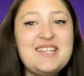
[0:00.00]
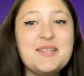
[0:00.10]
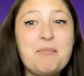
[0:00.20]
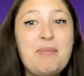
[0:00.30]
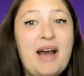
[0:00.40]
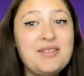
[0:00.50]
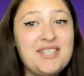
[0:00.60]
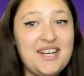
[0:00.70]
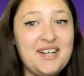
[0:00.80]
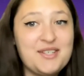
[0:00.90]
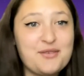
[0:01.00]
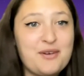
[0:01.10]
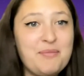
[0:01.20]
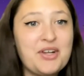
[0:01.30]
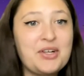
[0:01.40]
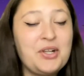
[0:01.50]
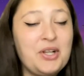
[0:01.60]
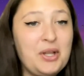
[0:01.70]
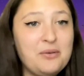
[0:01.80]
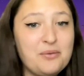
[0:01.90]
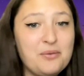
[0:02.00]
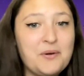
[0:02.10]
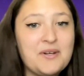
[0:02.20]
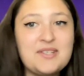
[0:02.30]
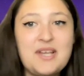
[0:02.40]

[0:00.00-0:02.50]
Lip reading: a bounty hunter from the Clone Wars,